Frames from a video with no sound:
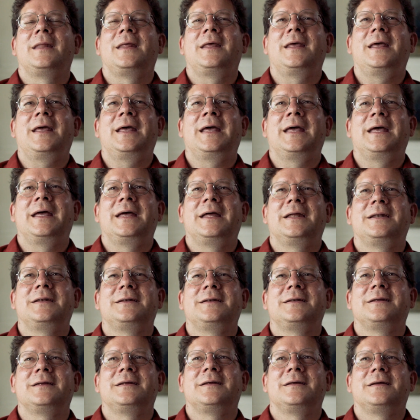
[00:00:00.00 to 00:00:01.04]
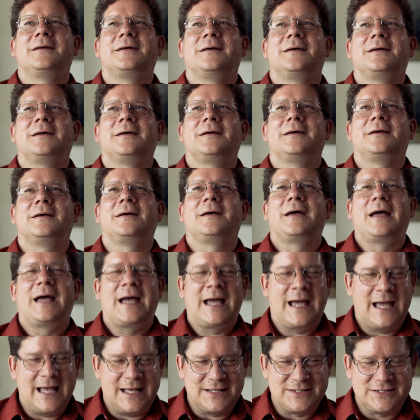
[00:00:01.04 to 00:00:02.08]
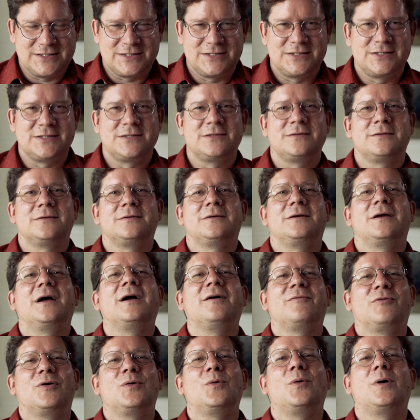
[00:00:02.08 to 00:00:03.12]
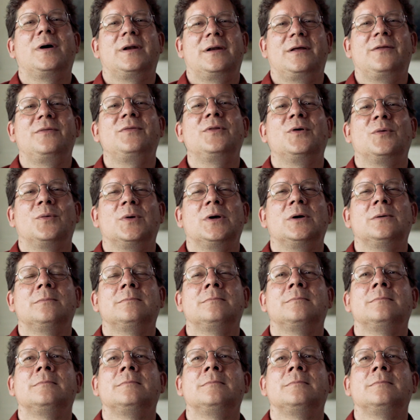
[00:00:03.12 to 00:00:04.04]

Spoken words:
and asks everyone in the room,